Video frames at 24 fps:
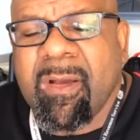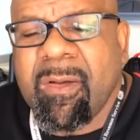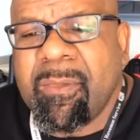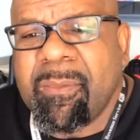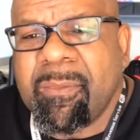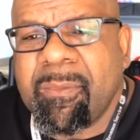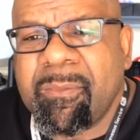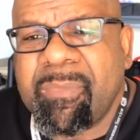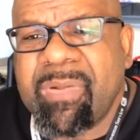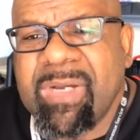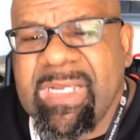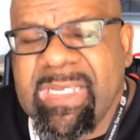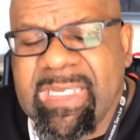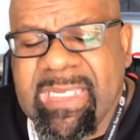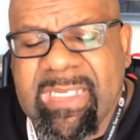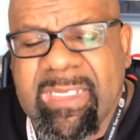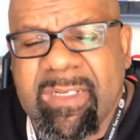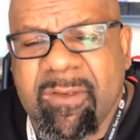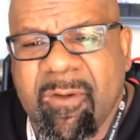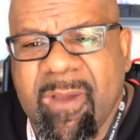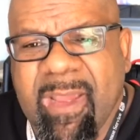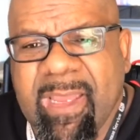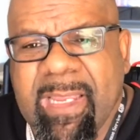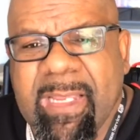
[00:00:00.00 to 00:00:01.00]
But
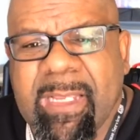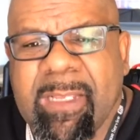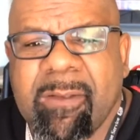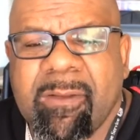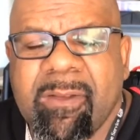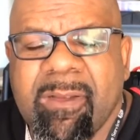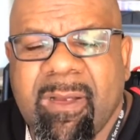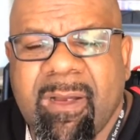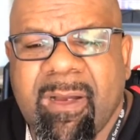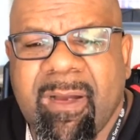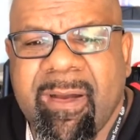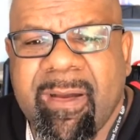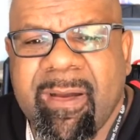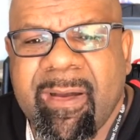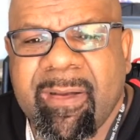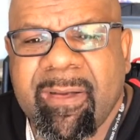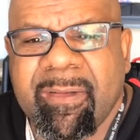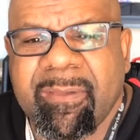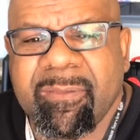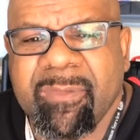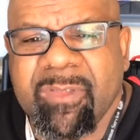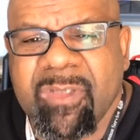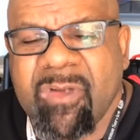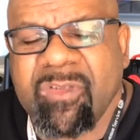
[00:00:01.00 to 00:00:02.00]
anyway,
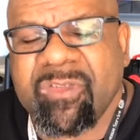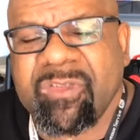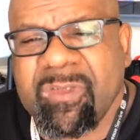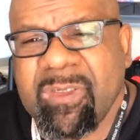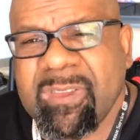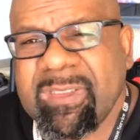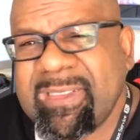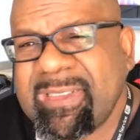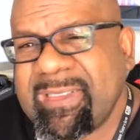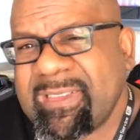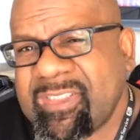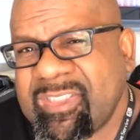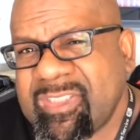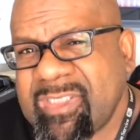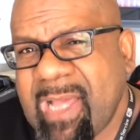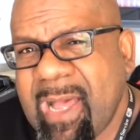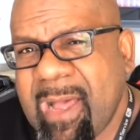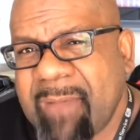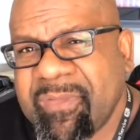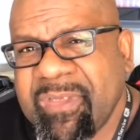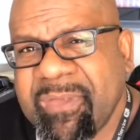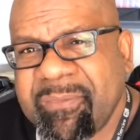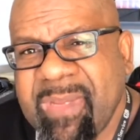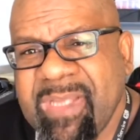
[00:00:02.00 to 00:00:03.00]
go to a good
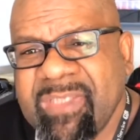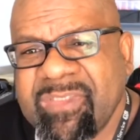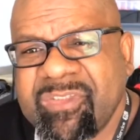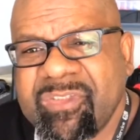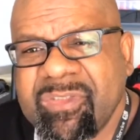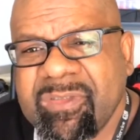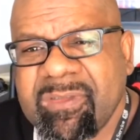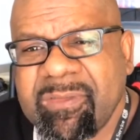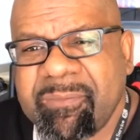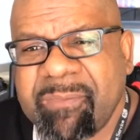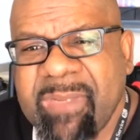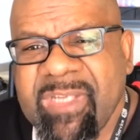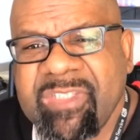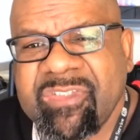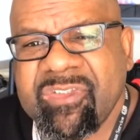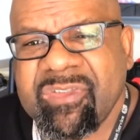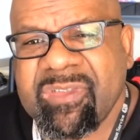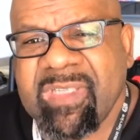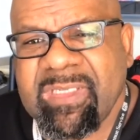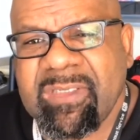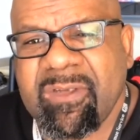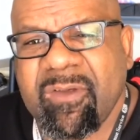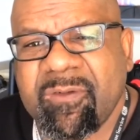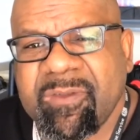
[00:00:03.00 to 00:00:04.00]
shop and make sure
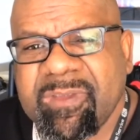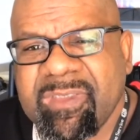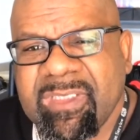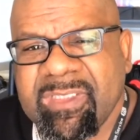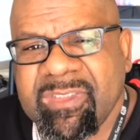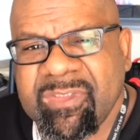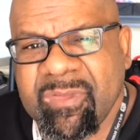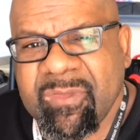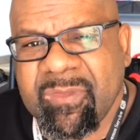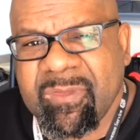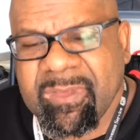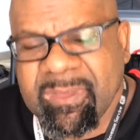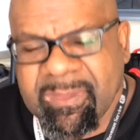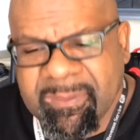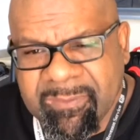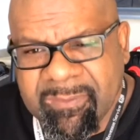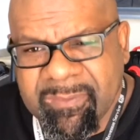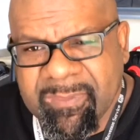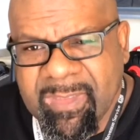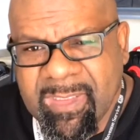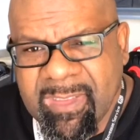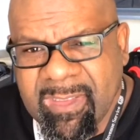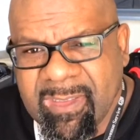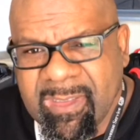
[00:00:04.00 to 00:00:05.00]
they know what they're doing.
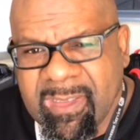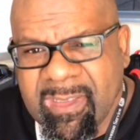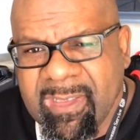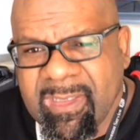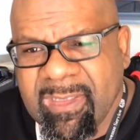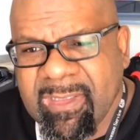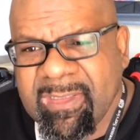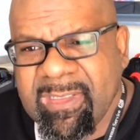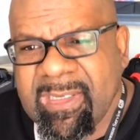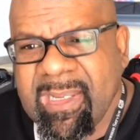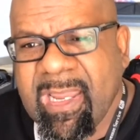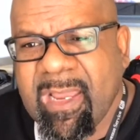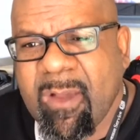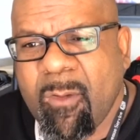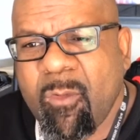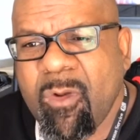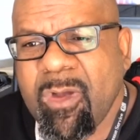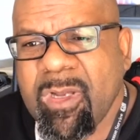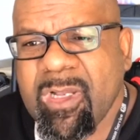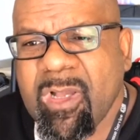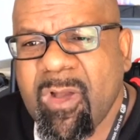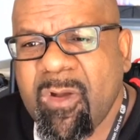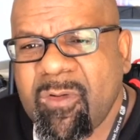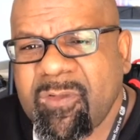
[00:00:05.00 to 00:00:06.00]
Now,
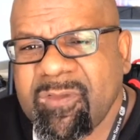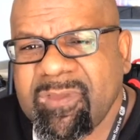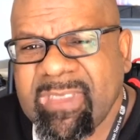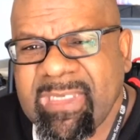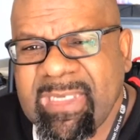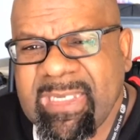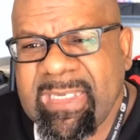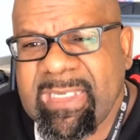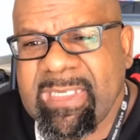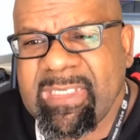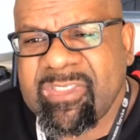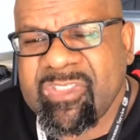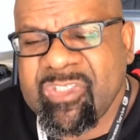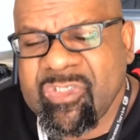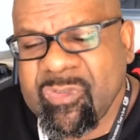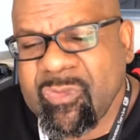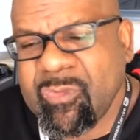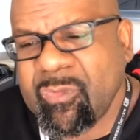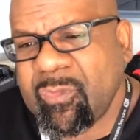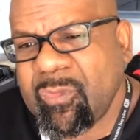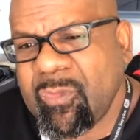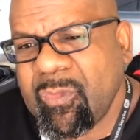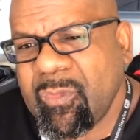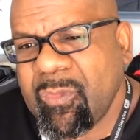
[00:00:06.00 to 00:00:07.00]
what goes
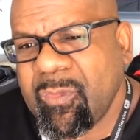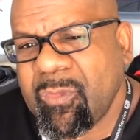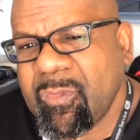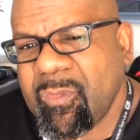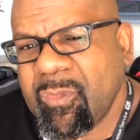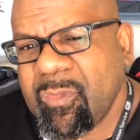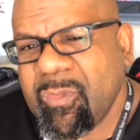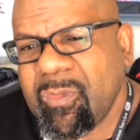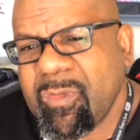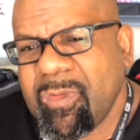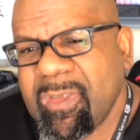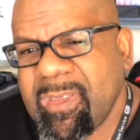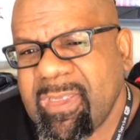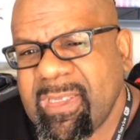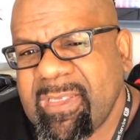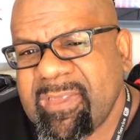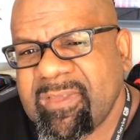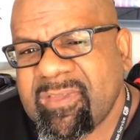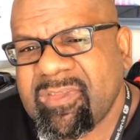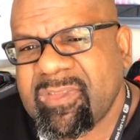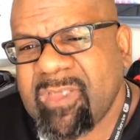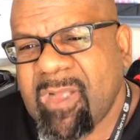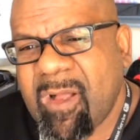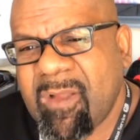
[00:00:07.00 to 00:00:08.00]
into
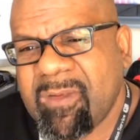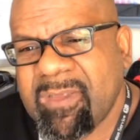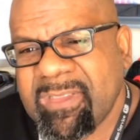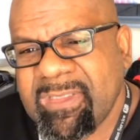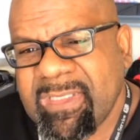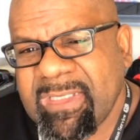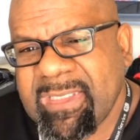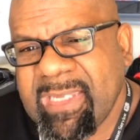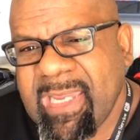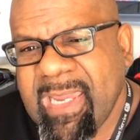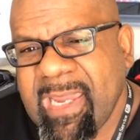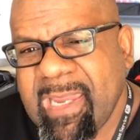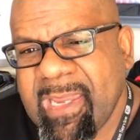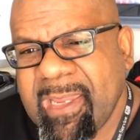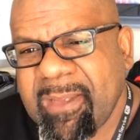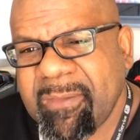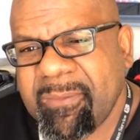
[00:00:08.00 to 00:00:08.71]
installing a cam?